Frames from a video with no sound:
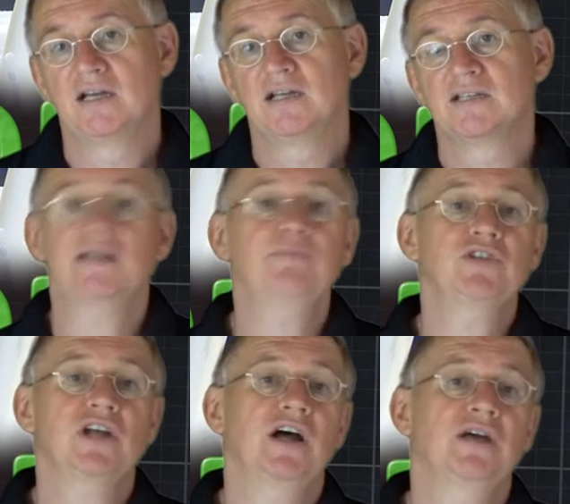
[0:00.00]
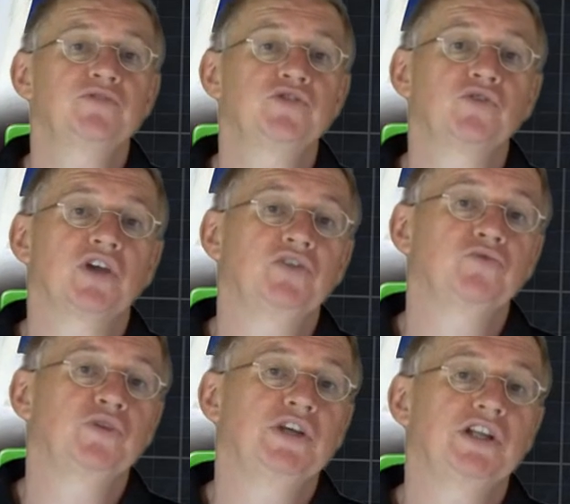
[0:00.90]
Sometimes you
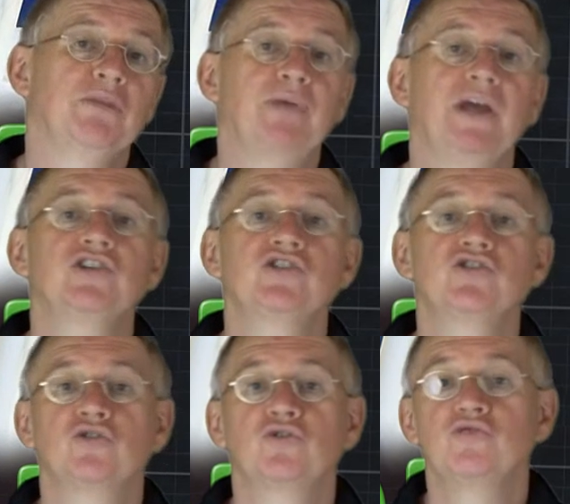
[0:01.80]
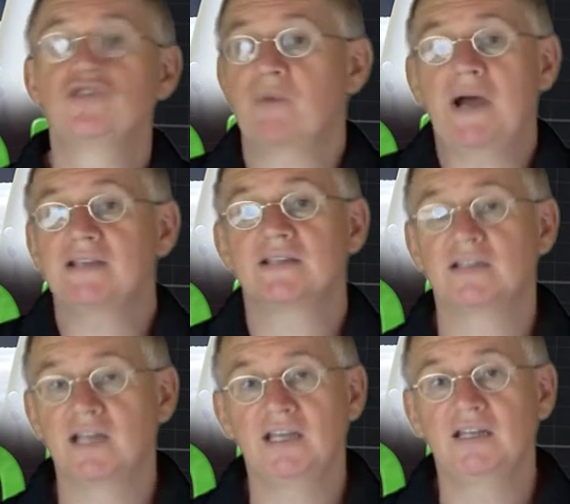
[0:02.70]
can read a patient should do twice a
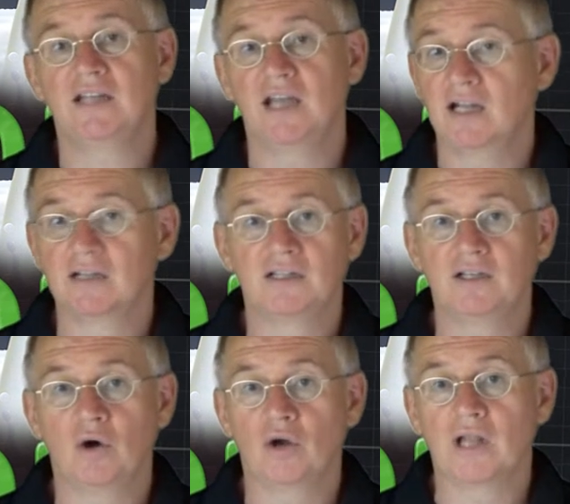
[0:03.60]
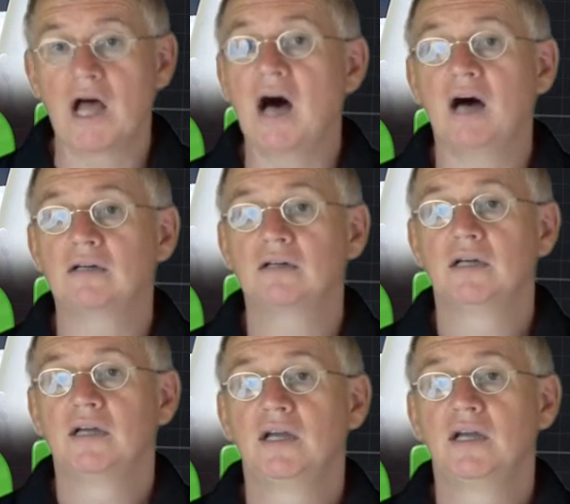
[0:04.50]
day the LD oil R,